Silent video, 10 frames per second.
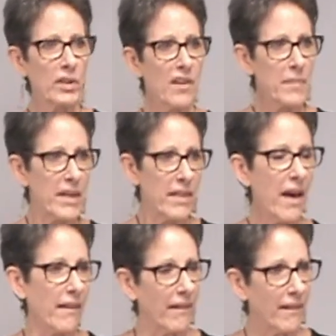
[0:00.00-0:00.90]
Who will
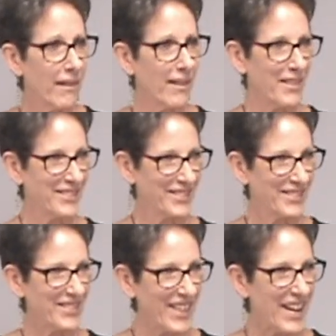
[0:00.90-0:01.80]
love me then,
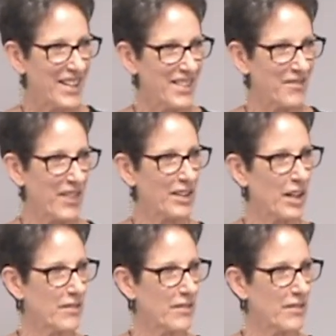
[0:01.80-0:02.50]
right?